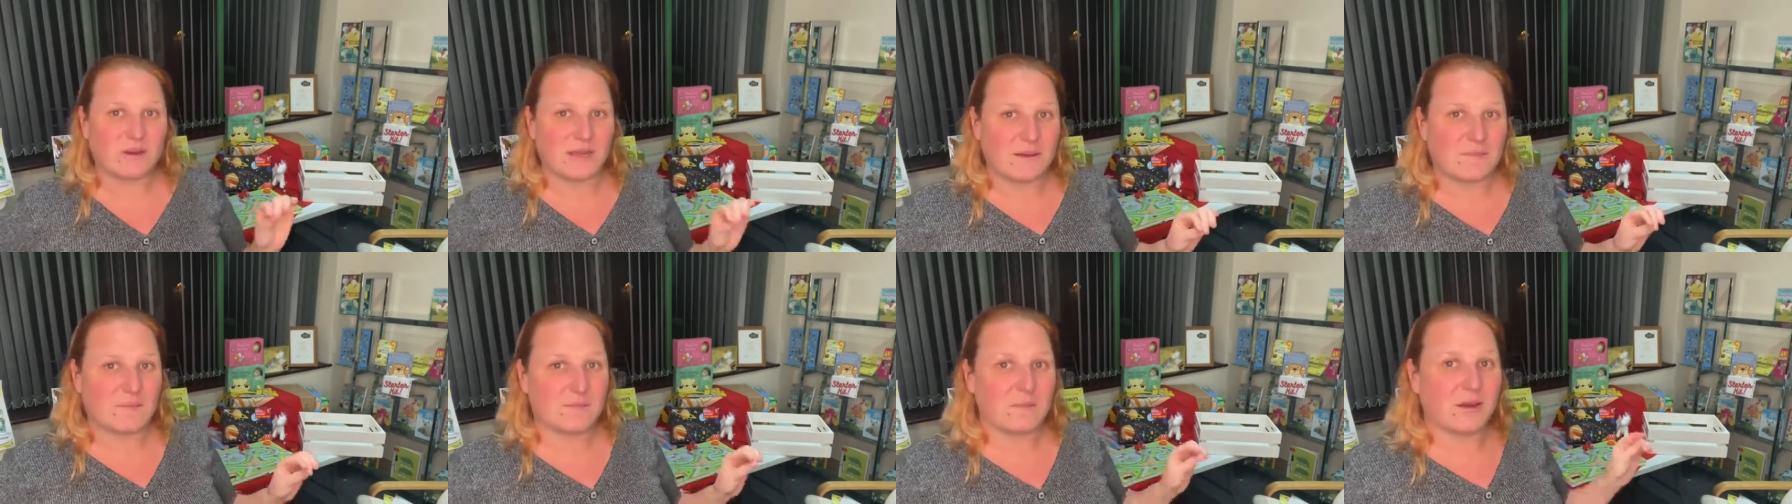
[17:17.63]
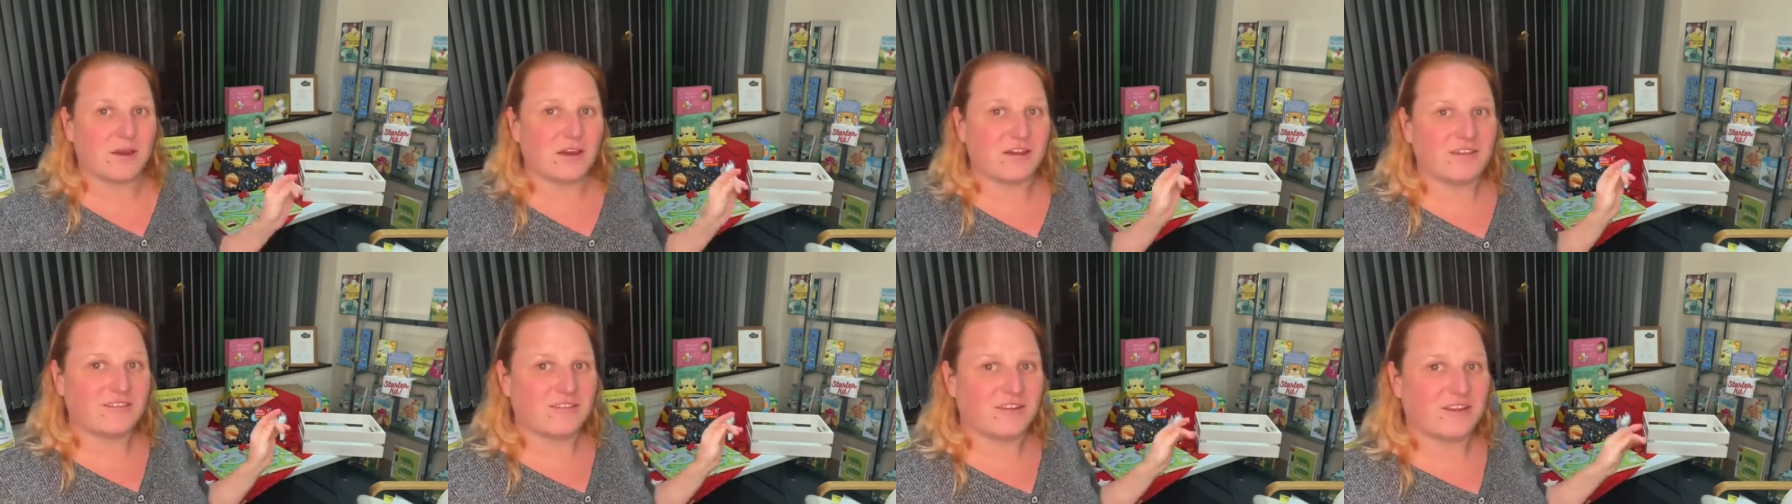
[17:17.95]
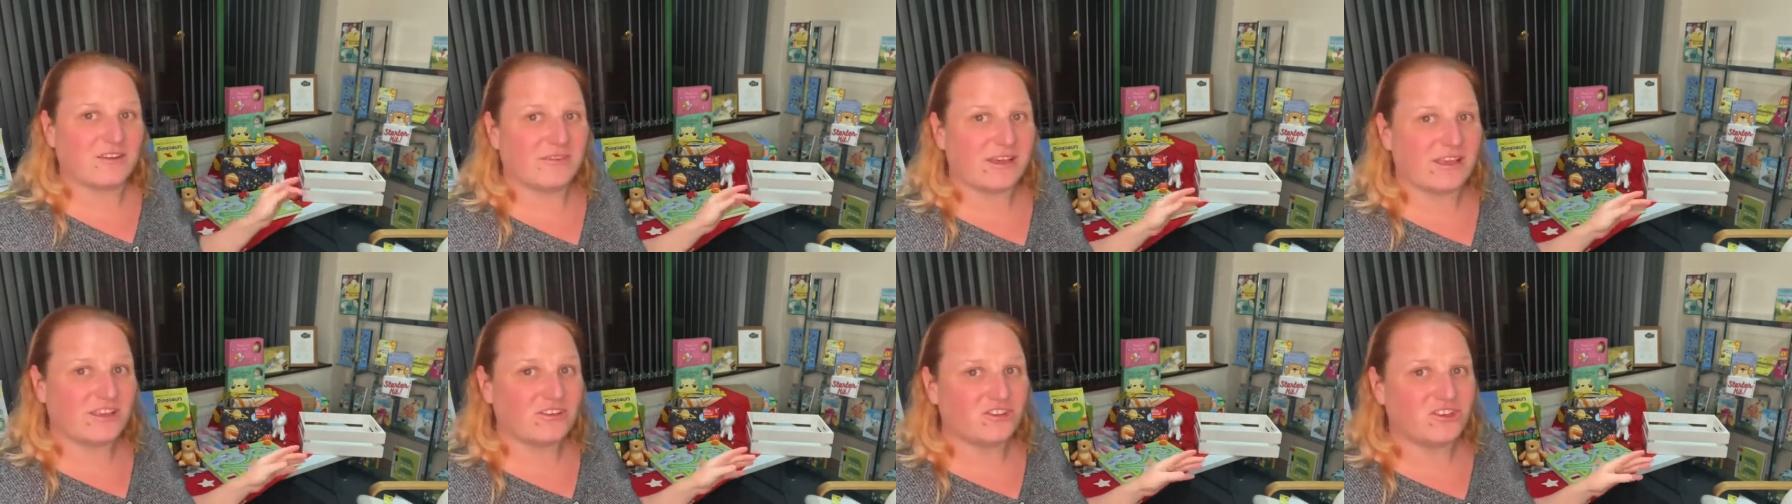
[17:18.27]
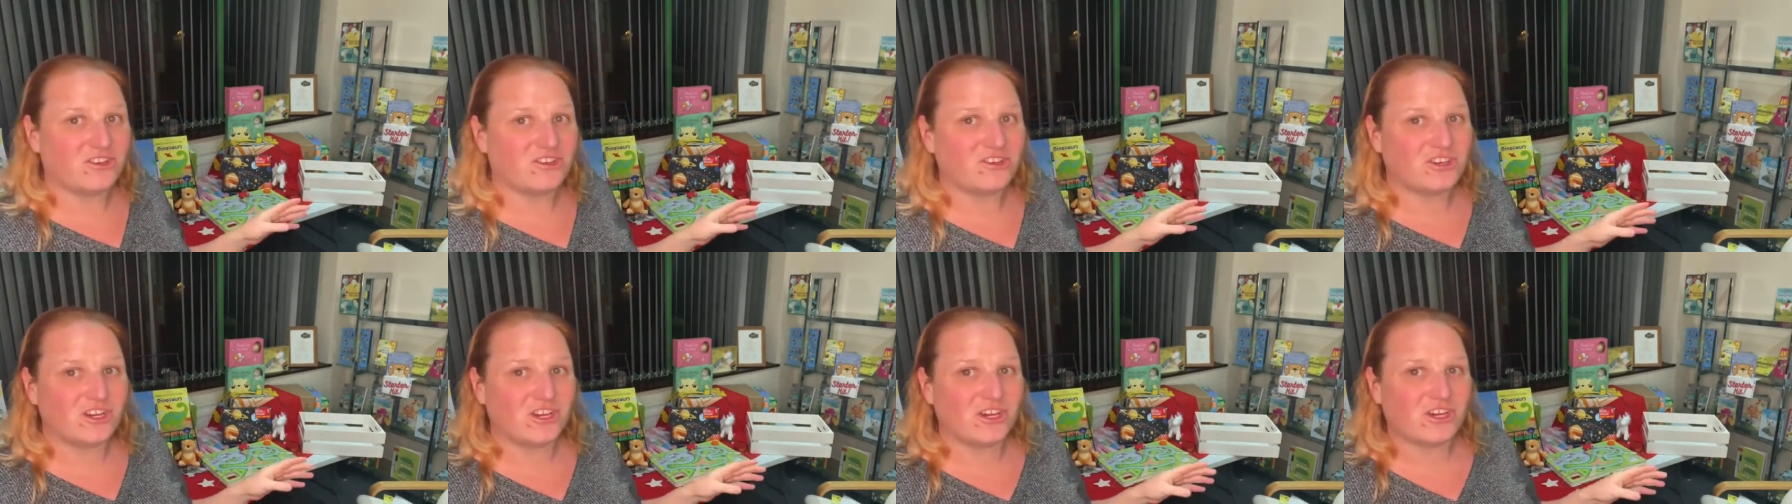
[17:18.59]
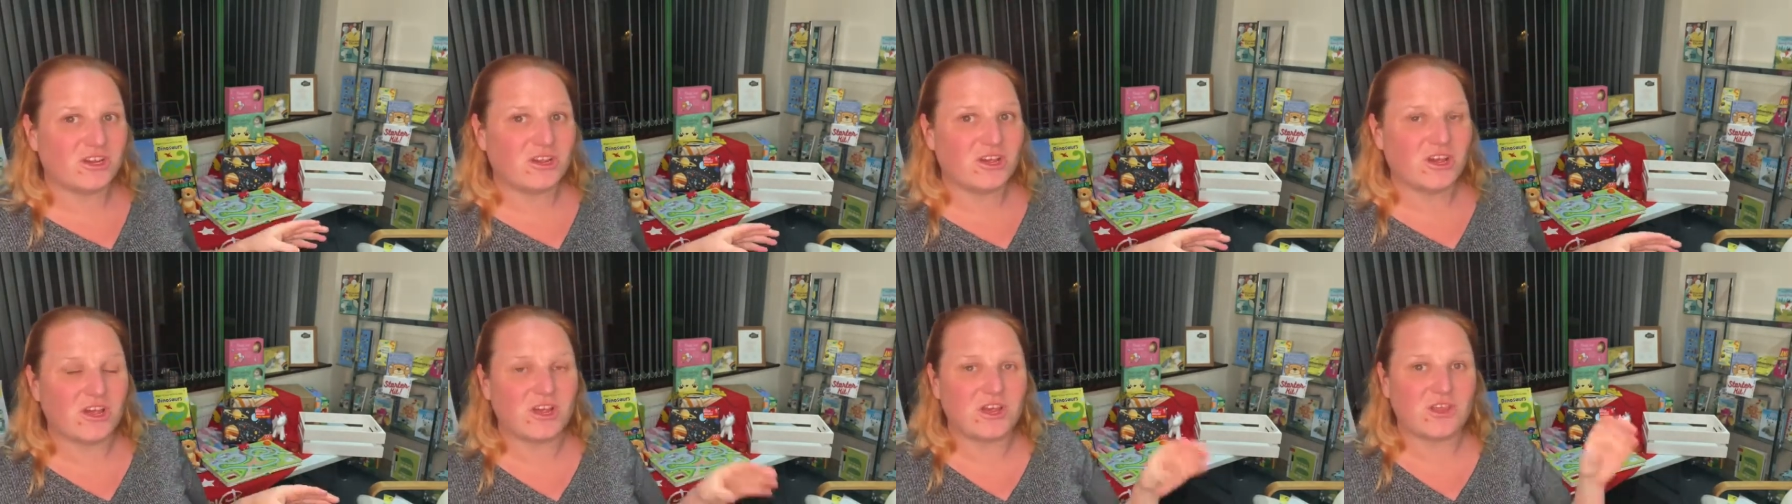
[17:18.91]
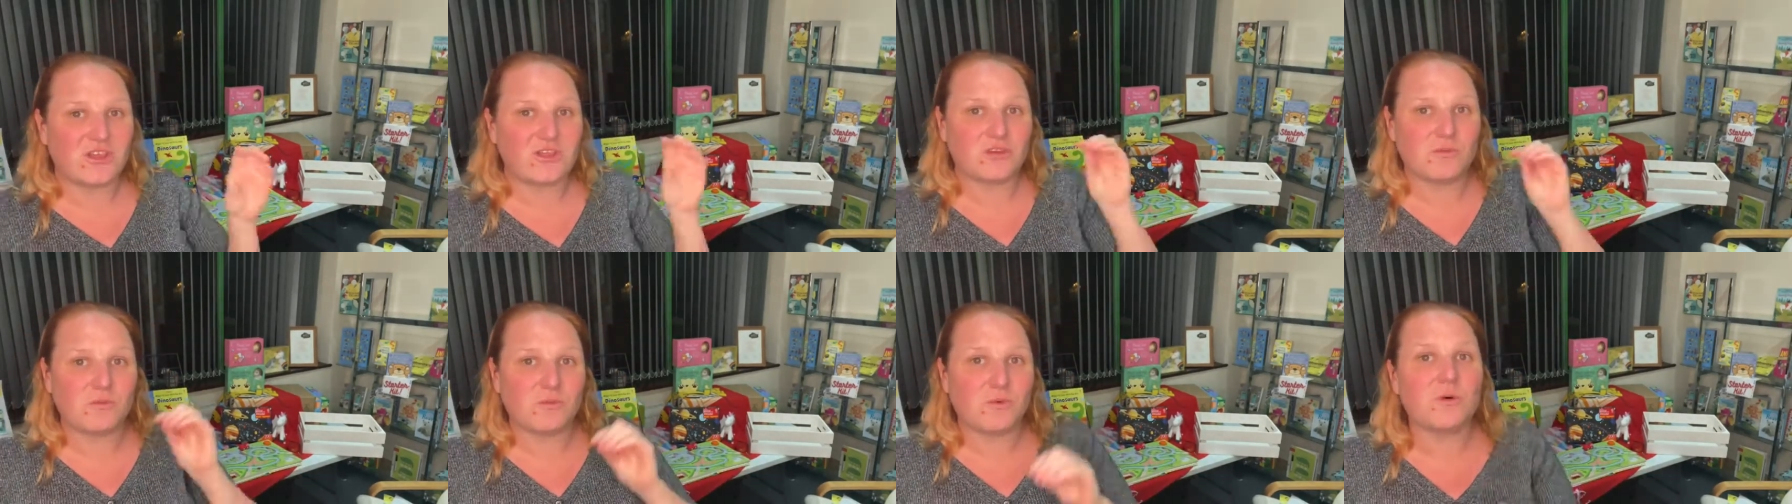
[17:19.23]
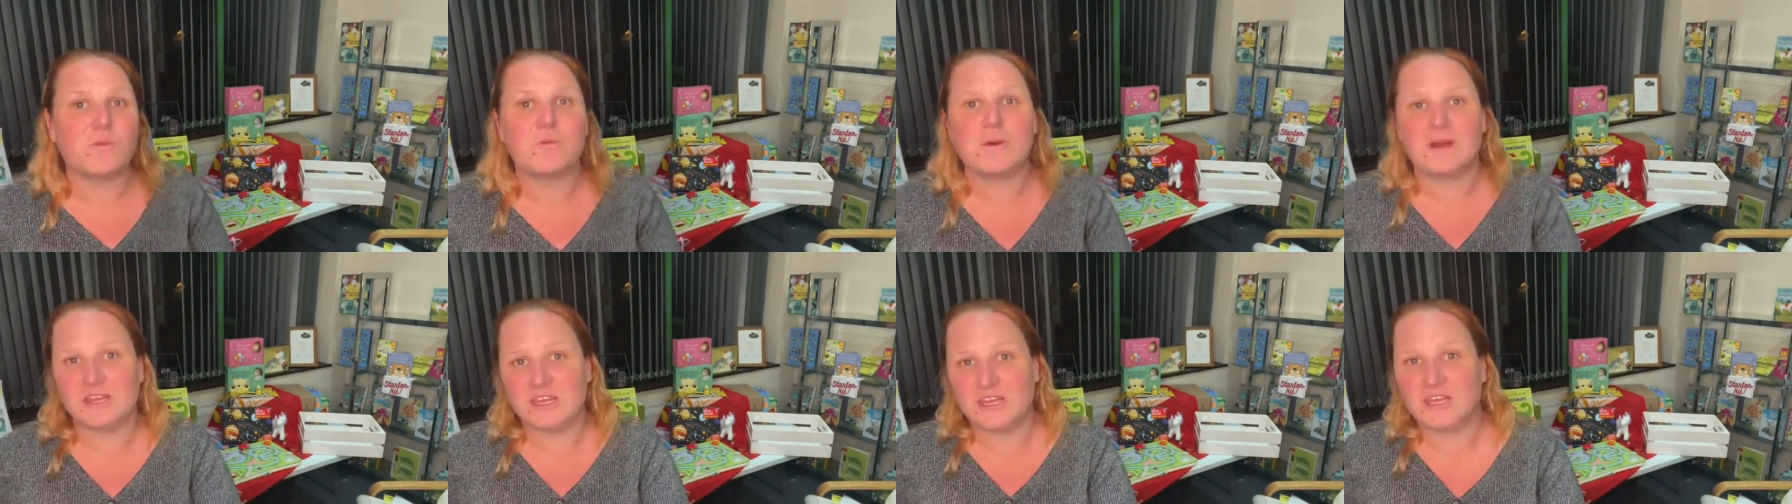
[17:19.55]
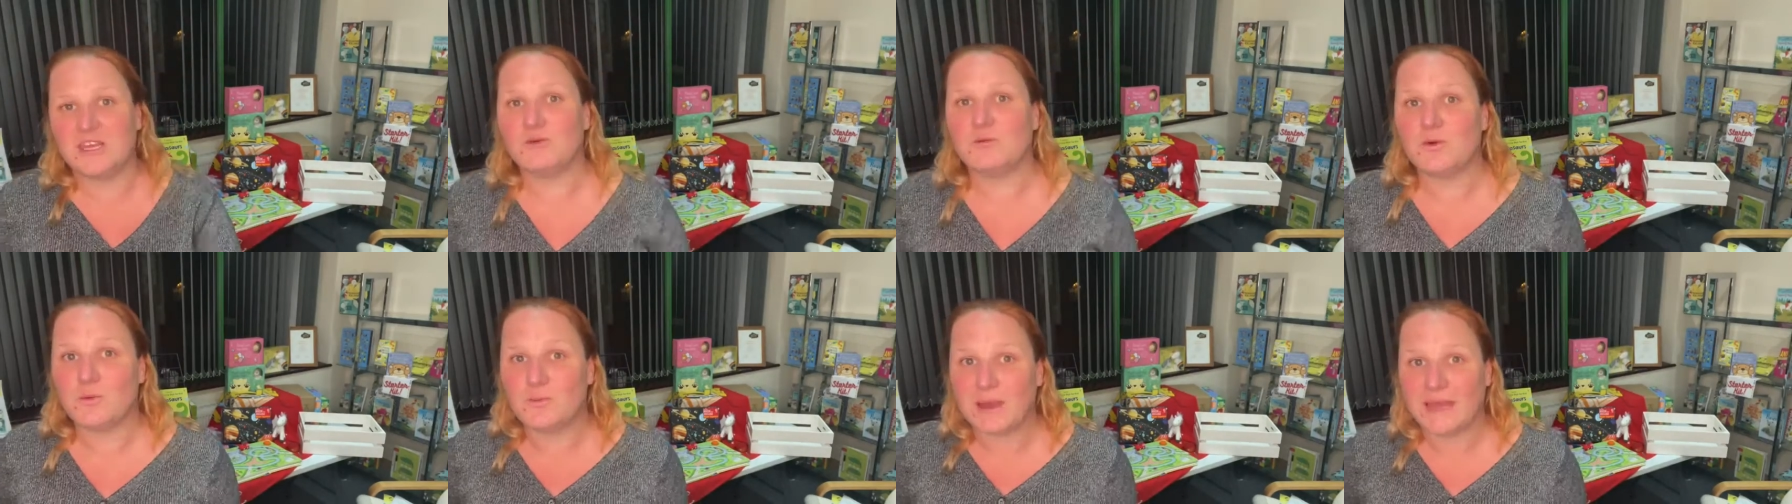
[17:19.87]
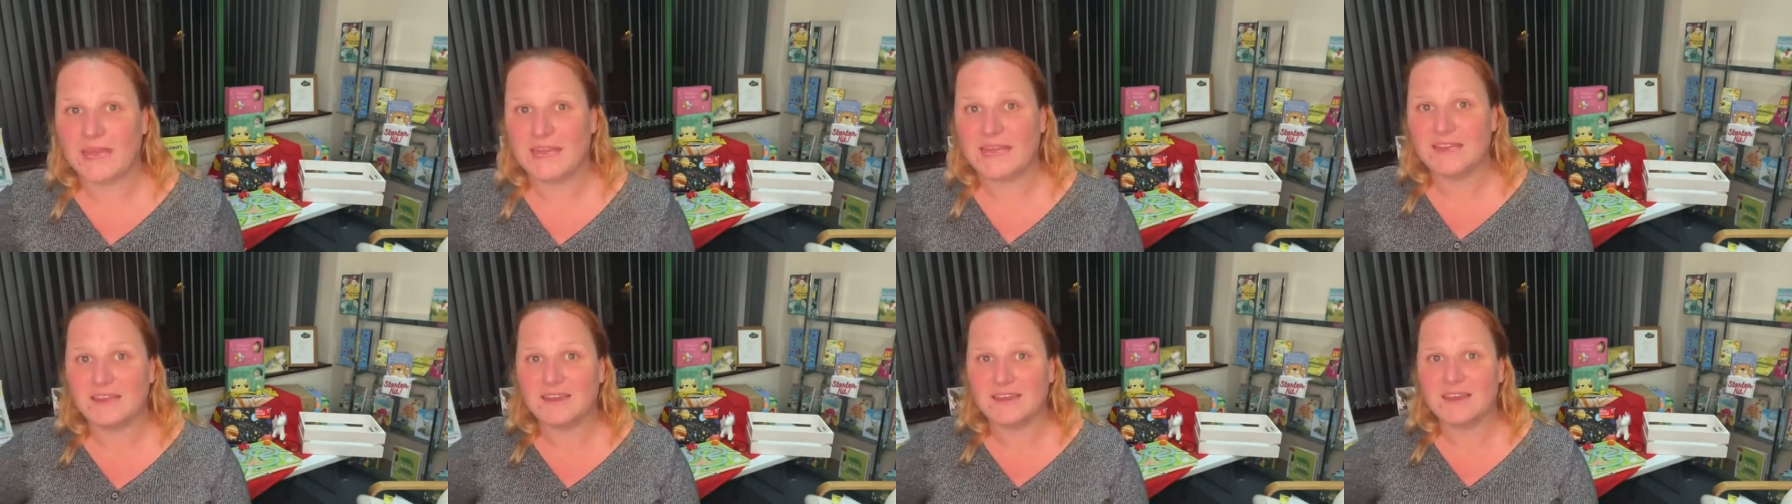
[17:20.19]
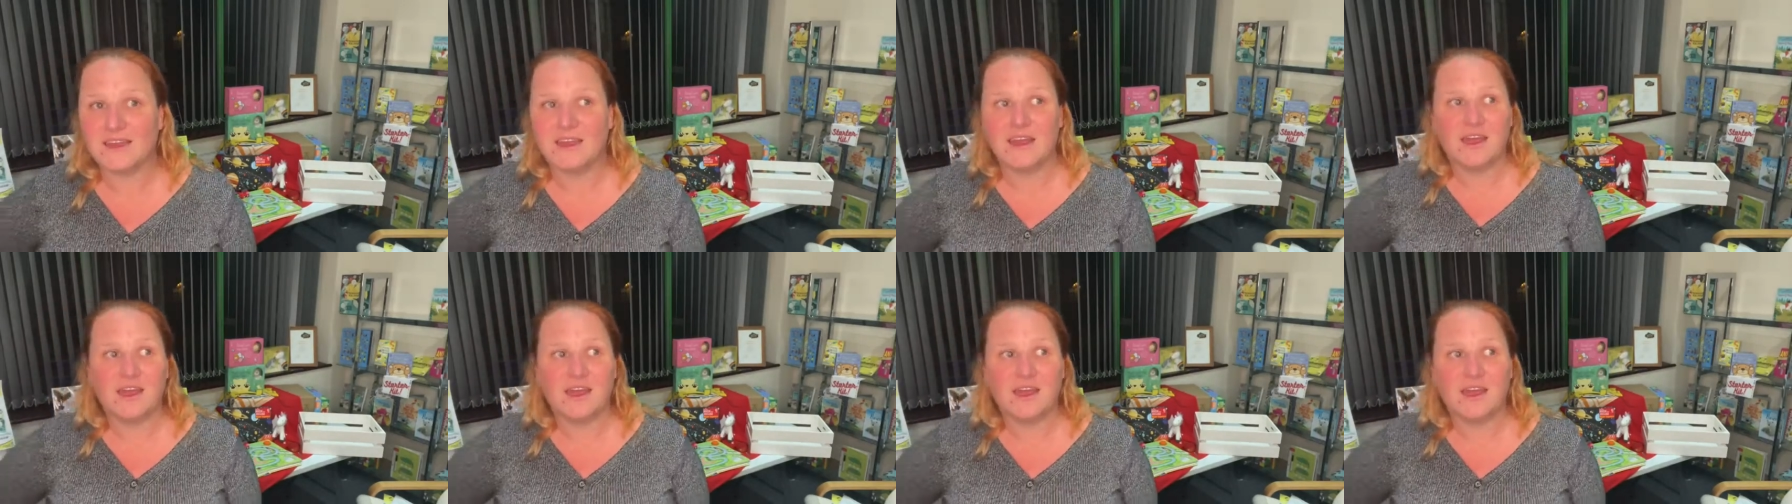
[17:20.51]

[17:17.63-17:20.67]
in-person events you do, the more money you will make.